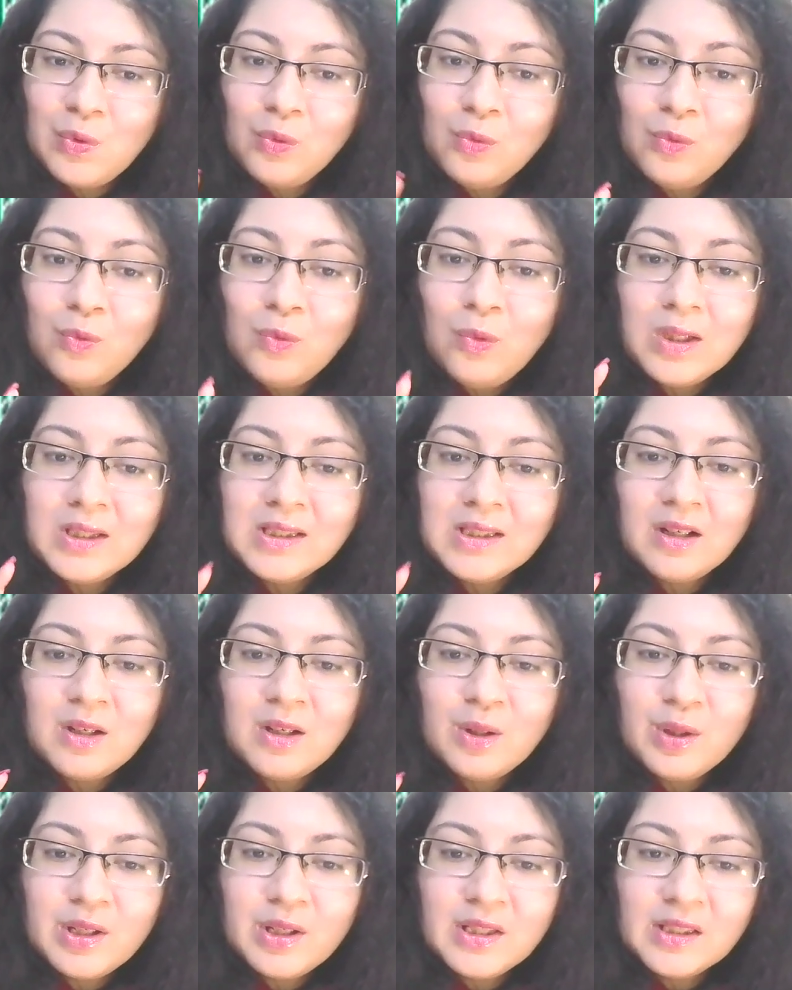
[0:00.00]
Who was
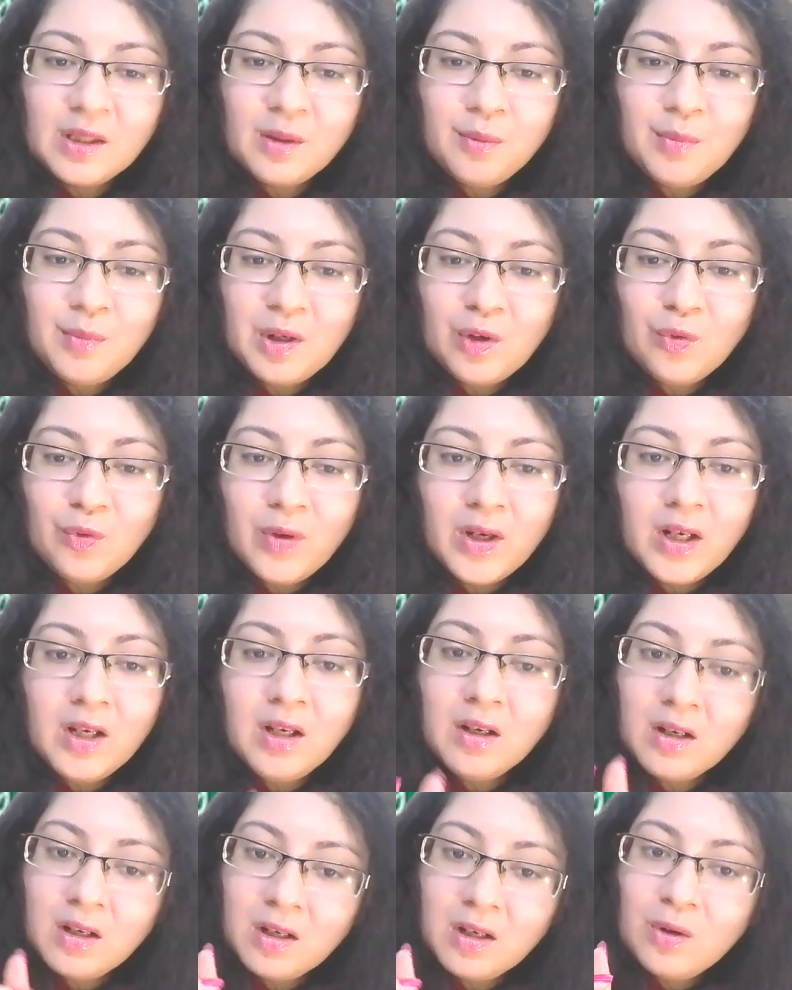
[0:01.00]
Ernest
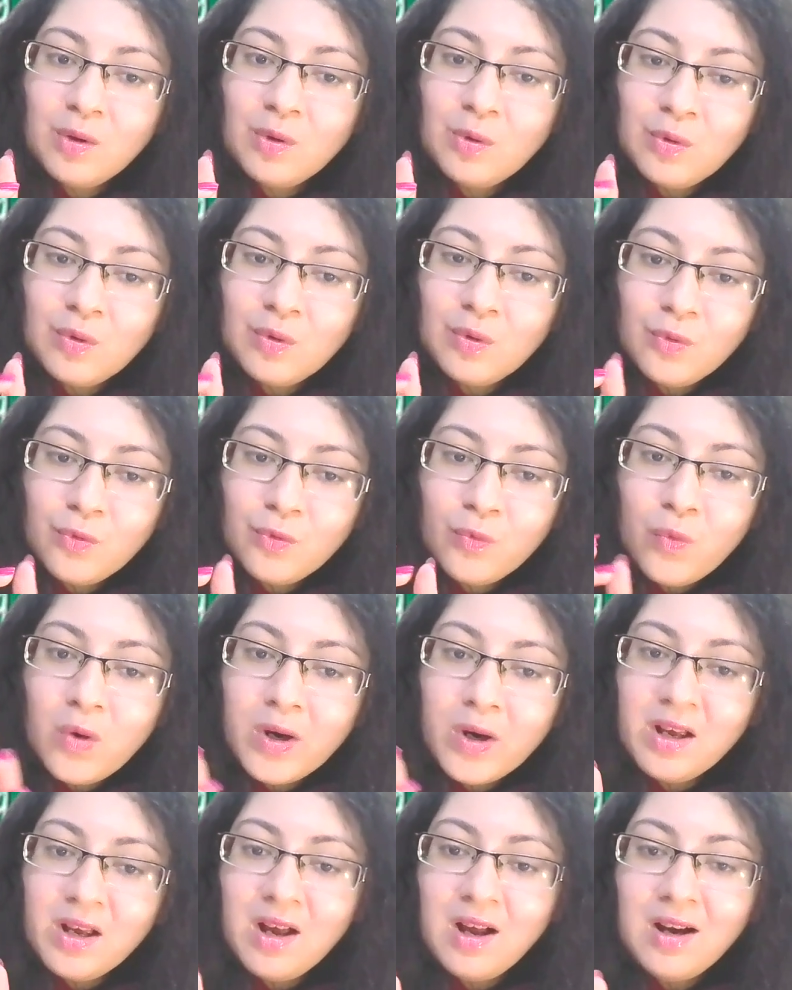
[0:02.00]
Hemingway?
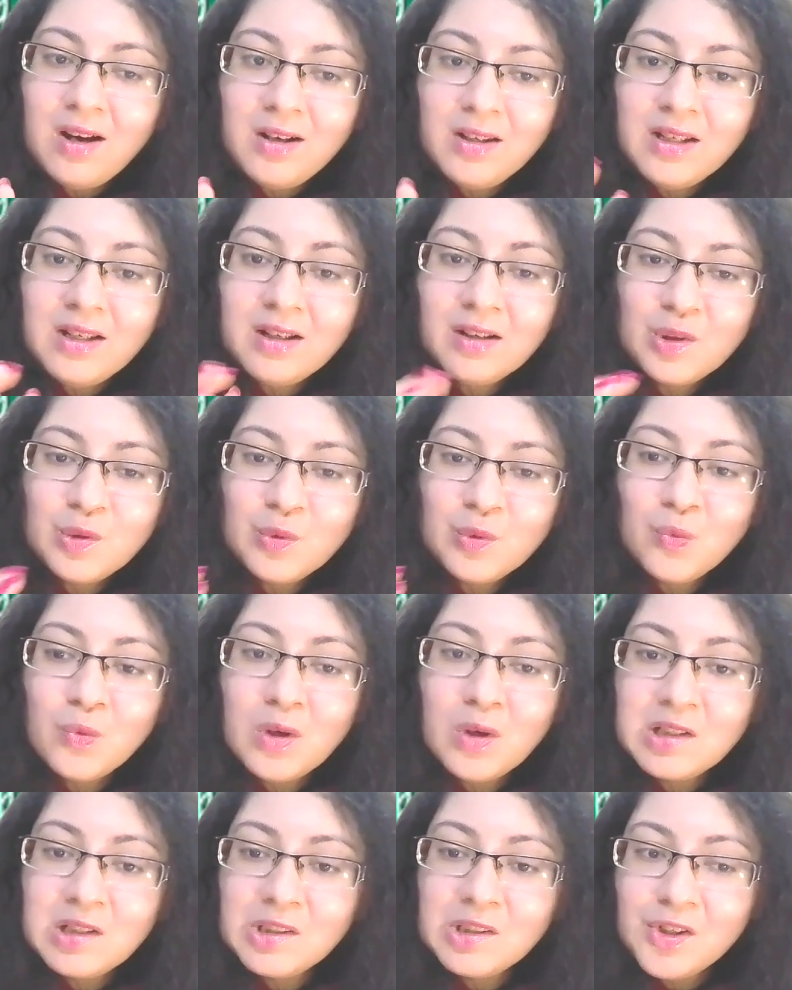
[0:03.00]
What are the other
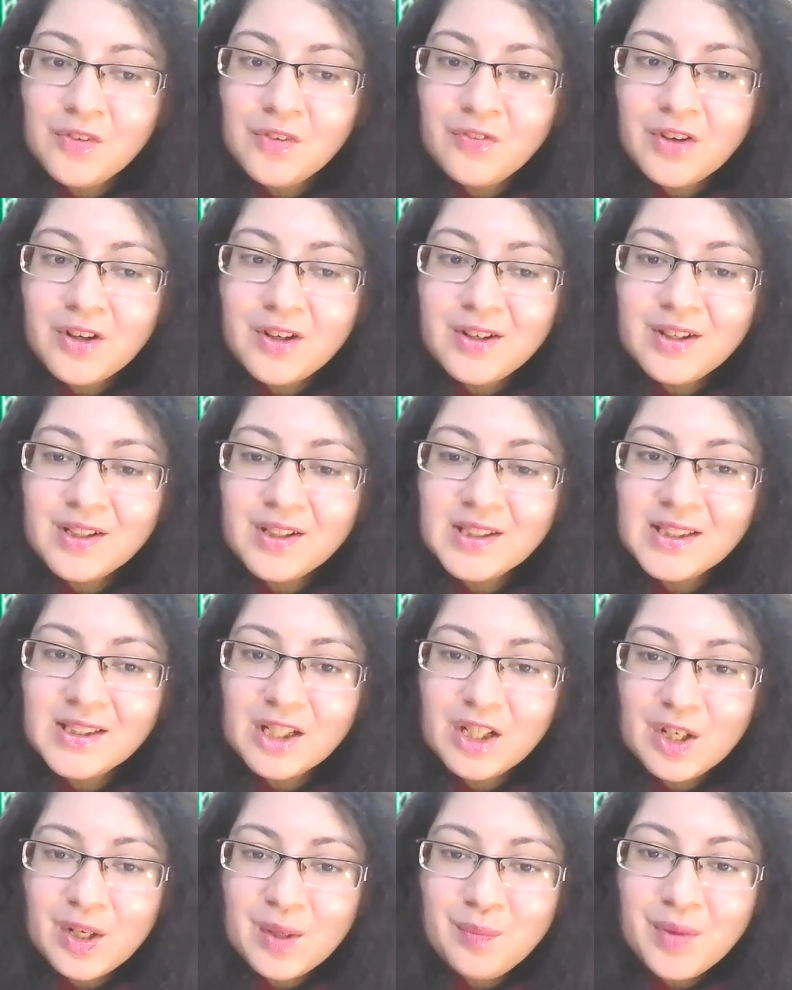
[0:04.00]
works of
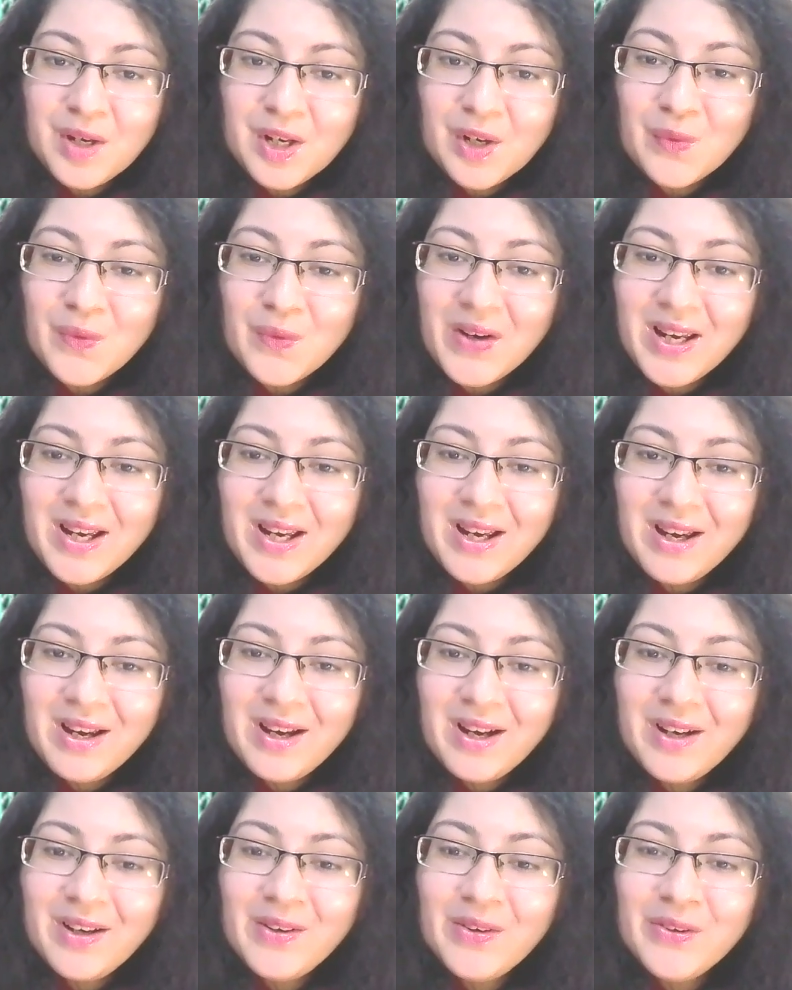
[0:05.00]
Ernest Hemingway?
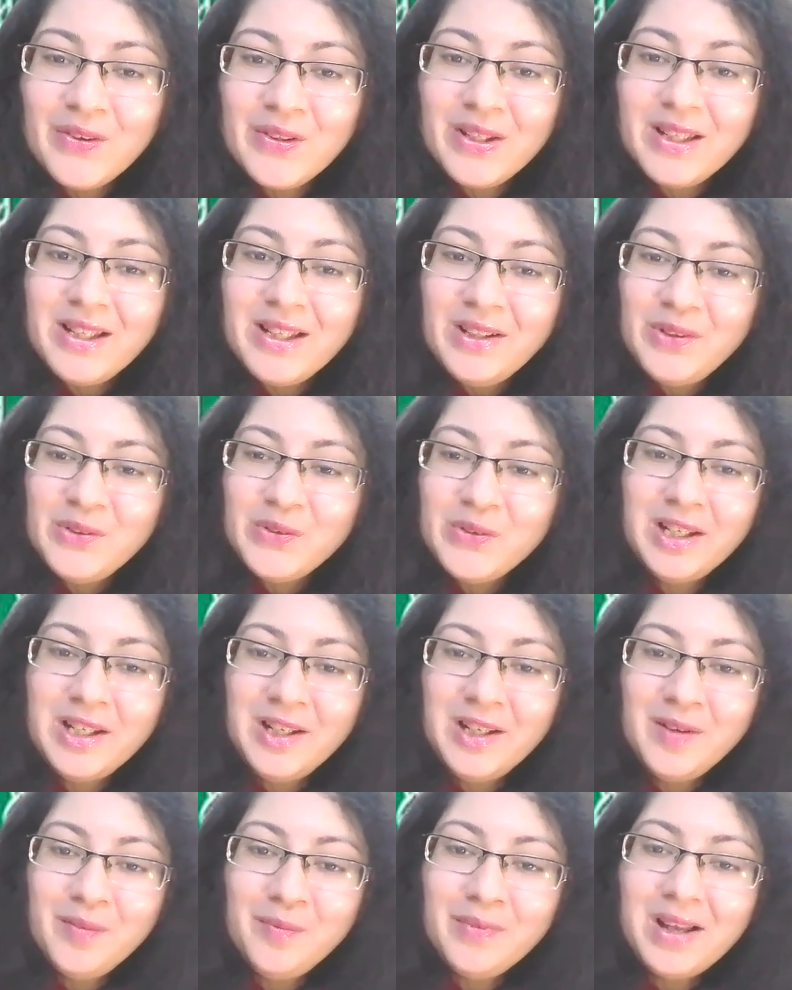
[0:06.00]
You need to
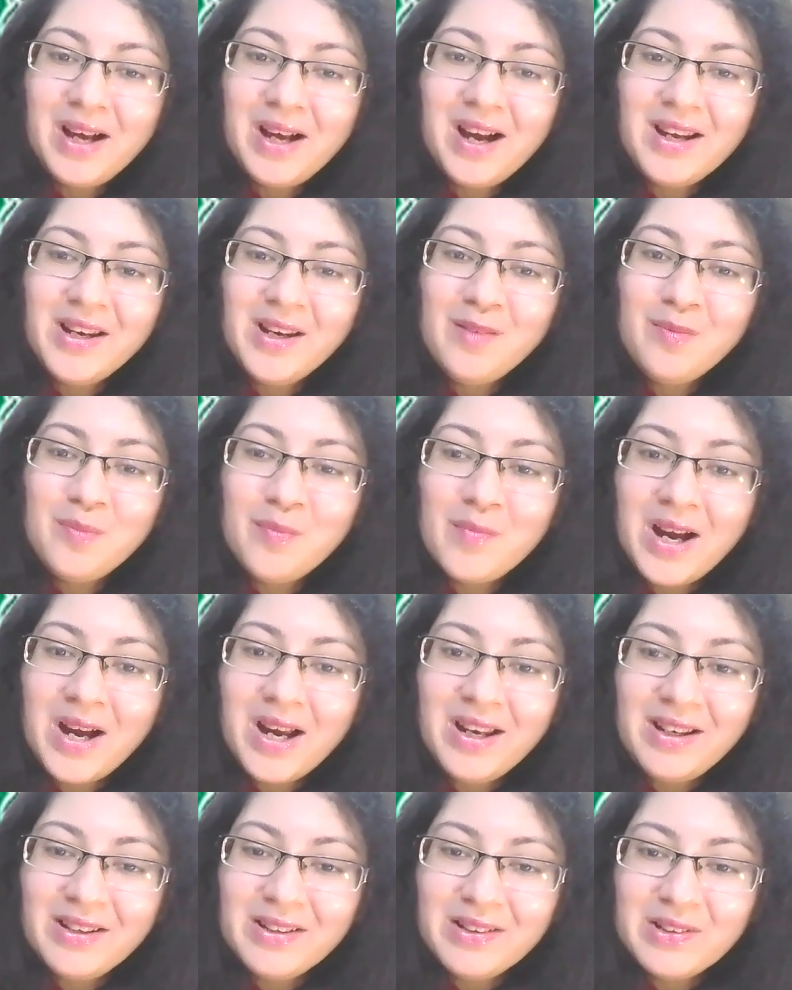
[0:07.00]
keep that in
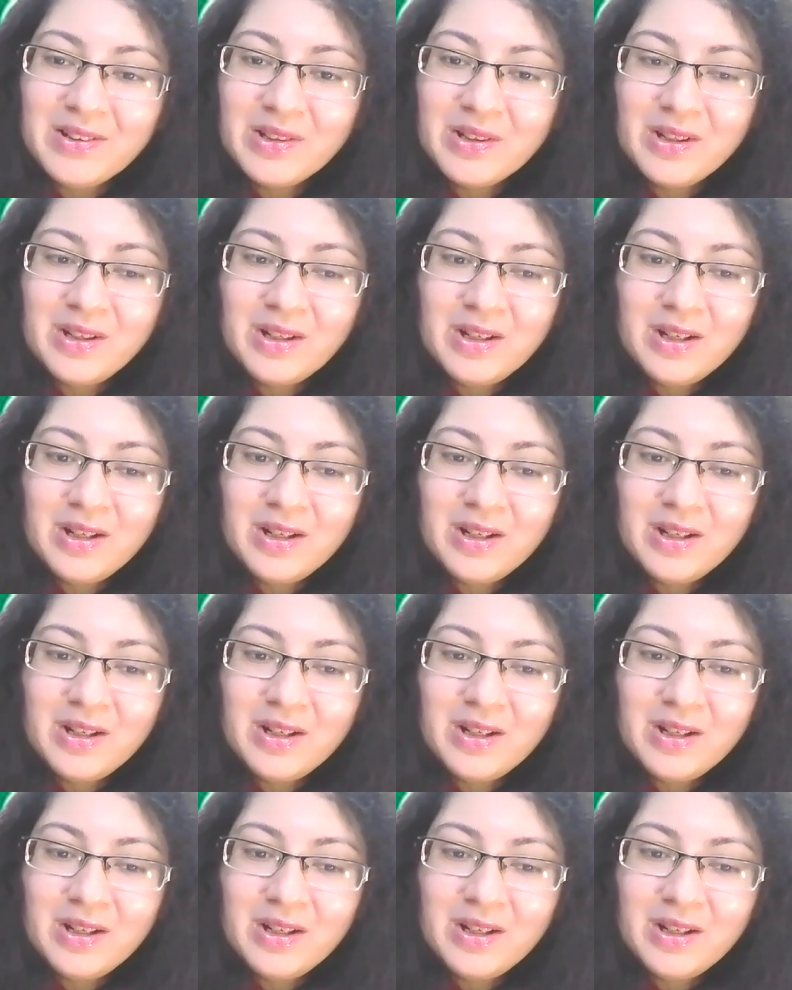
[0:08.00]
mind.